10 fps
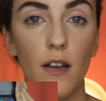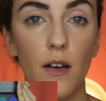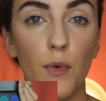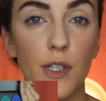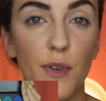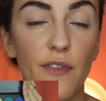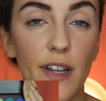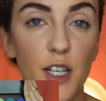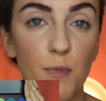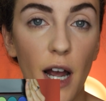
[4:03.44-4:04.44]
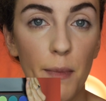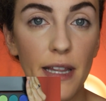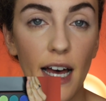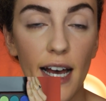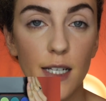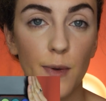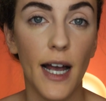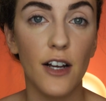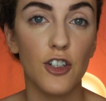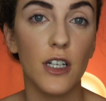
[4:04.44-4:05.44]
Once we finish priming the eyes, we're
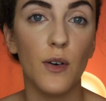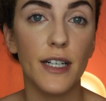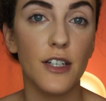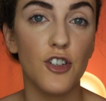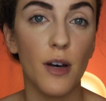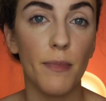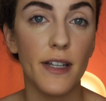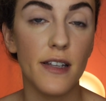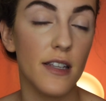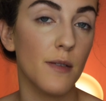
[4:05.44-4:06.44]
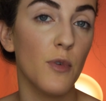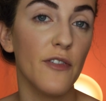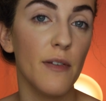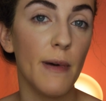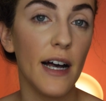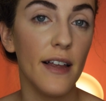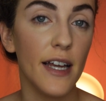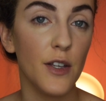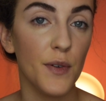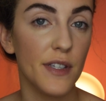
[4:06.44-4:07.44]
actually going to jump into this Morphe
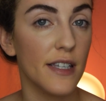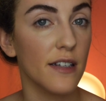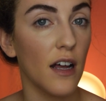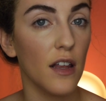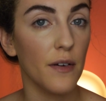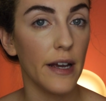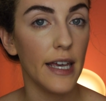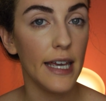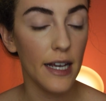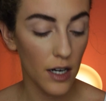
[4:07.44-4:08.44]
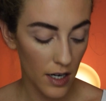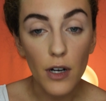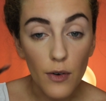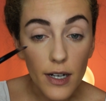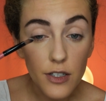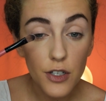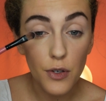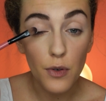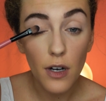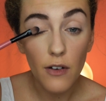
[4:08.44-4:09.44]
palette and use this color right here. We're going
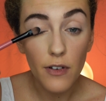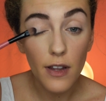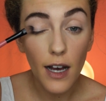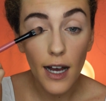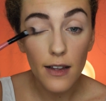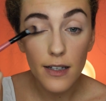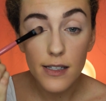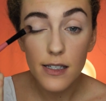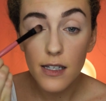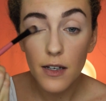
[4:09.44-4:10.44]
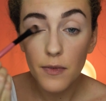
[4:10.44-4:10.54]
to cover the eyelids.